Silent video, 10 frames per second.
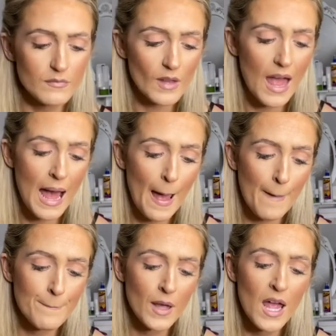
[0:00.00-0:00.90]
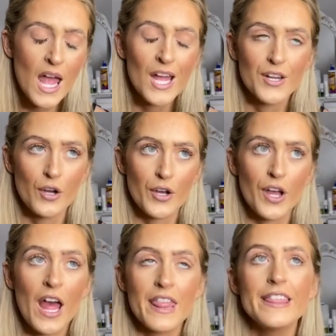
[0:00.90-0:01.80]
now
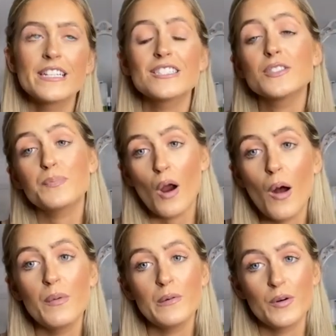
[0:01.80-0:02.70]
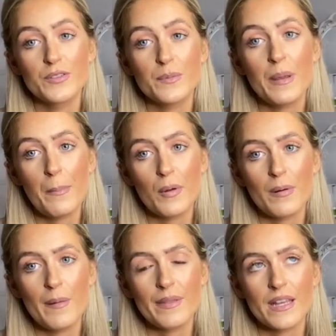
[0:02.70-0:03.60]
this is probably one that people are
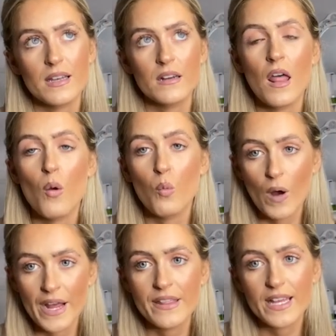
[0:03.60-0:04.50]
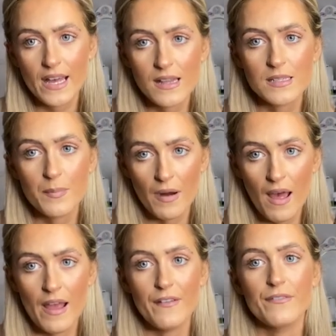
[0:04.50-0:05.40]
probably thinking why they can't
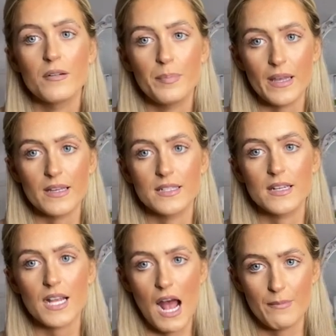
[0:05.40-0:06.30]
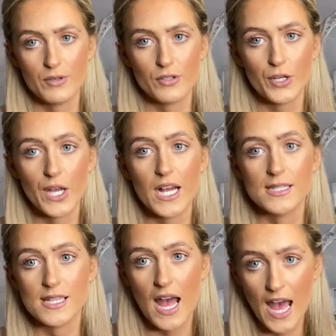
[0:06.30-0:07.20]
apply for being a cabin crew, is
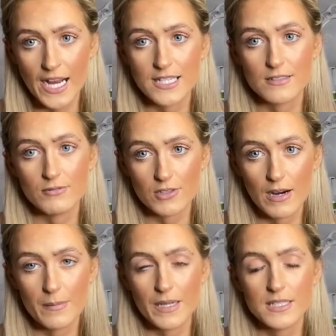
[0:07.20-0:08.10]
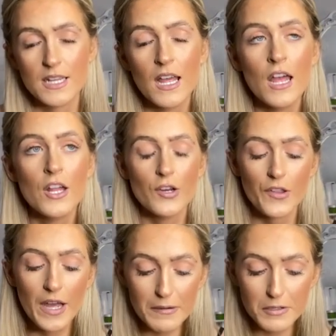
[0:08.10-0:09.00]
the height requirement. Now,
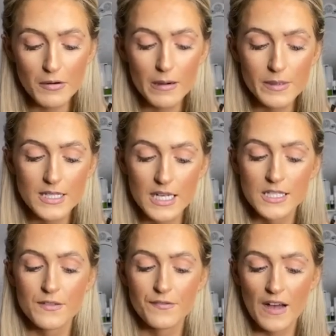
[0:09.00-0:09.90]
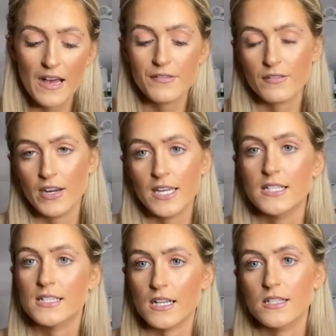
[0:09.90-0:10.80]
the height requirement is 5'3" to
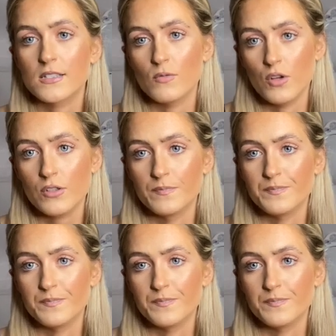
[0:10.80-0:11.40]
6'1".